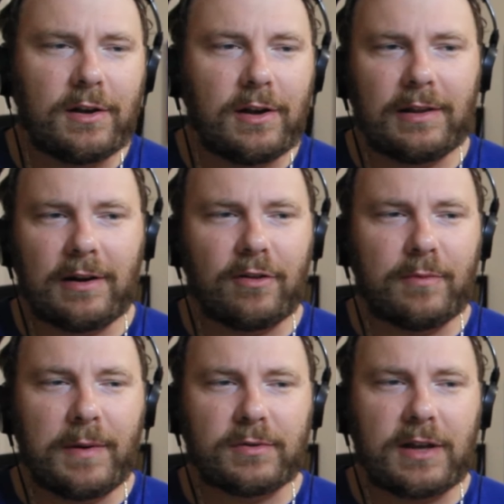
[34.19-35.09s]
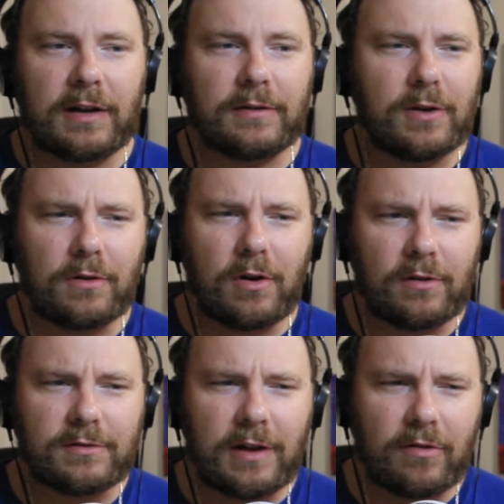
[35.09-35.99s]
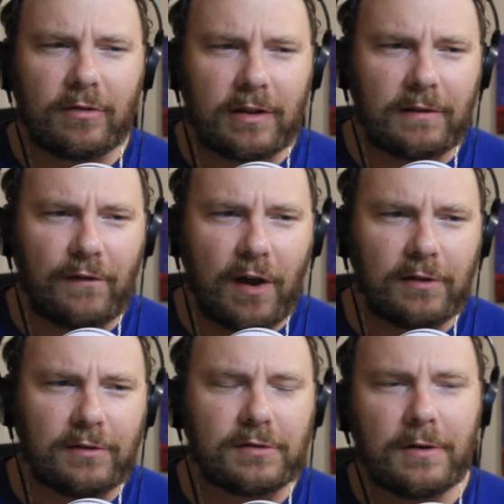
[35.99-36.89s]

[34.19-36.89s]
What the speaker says: And then other people saying, don't call us Netherlands fans.